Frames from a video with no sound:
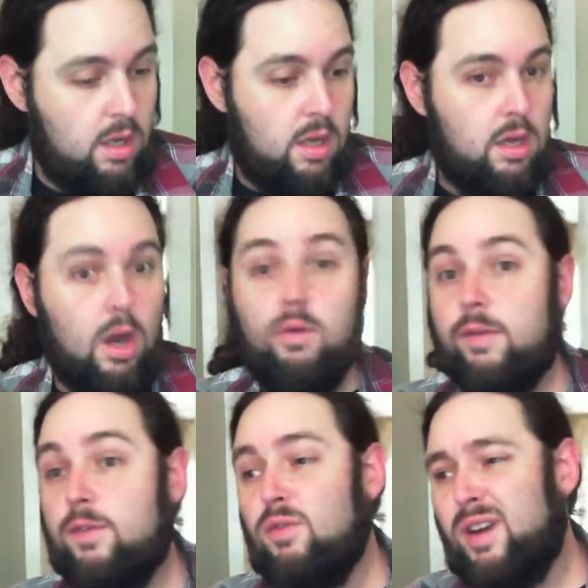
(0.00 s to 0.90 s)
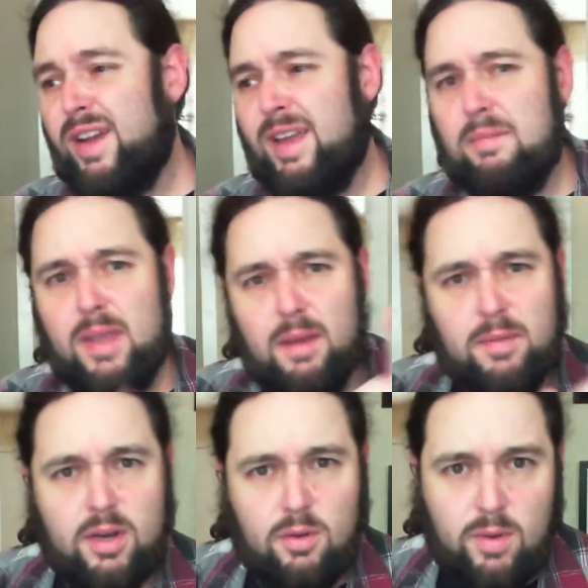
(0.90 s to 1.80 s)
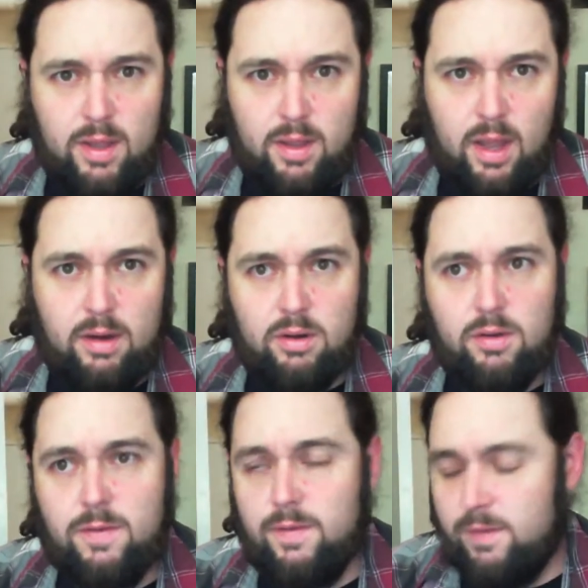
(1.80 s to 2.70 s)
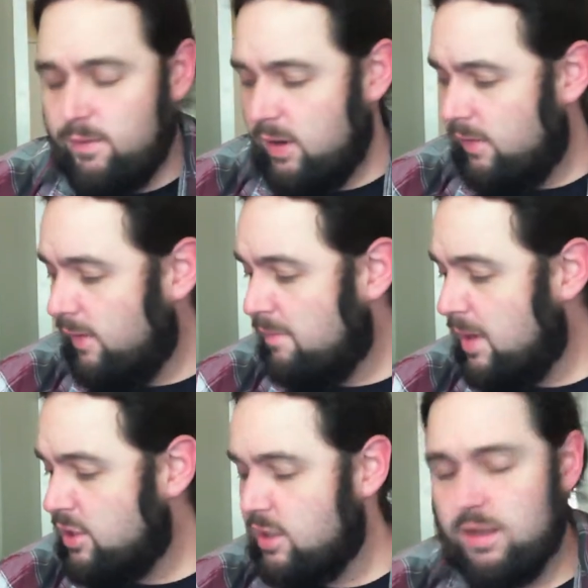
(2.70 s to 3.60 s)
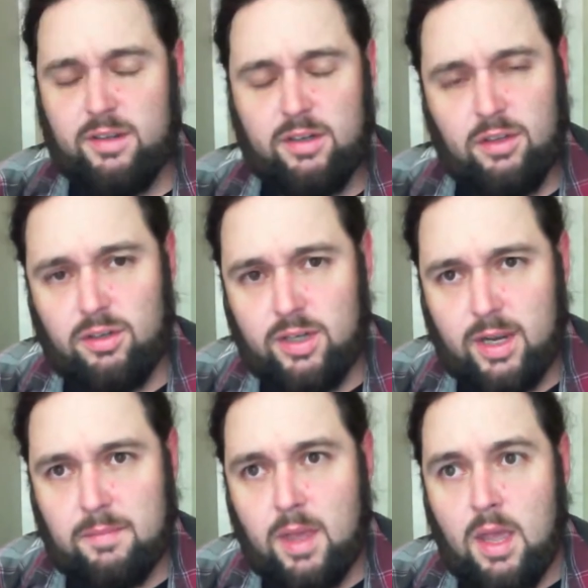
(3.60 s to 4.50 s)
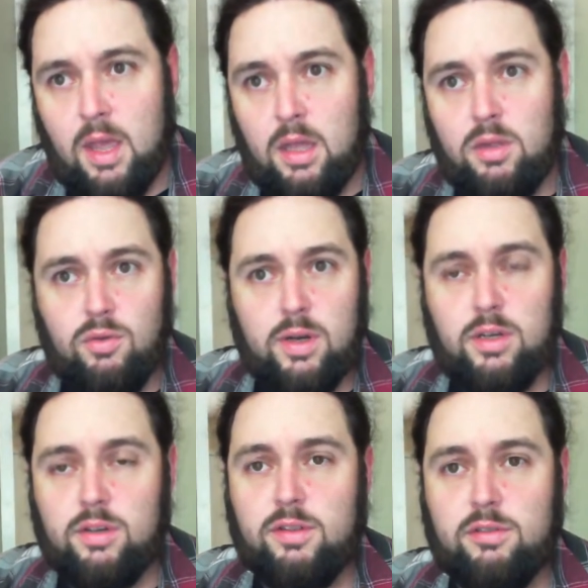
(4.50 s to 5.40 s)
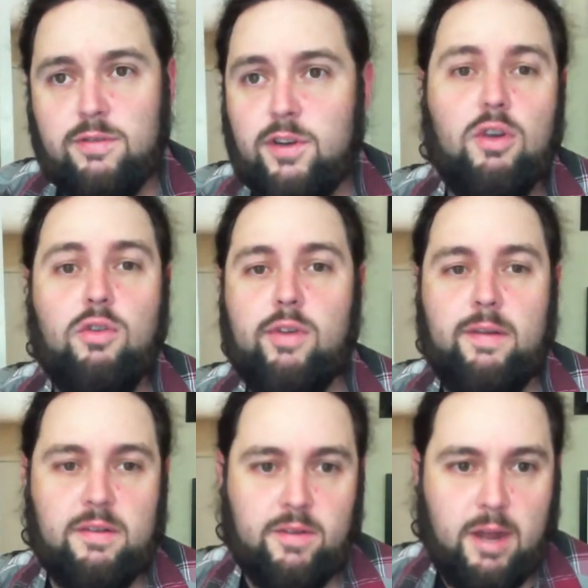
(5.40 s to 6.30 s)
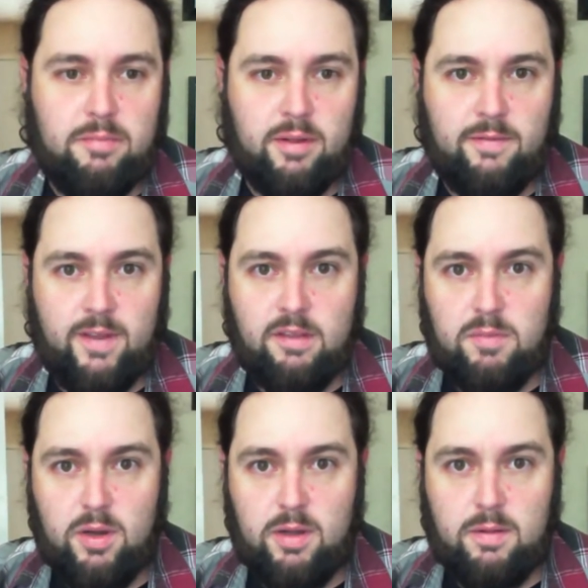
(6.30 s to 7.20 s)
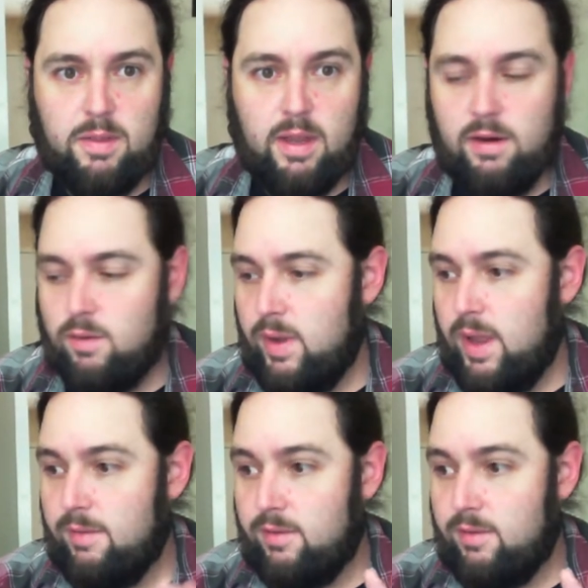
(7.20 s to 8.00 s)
Oh, if you want to hit me up, you know what? I don't know if I've mentioned this in a long time. You can just search for Yo Graphic Raps on Facebook. There we have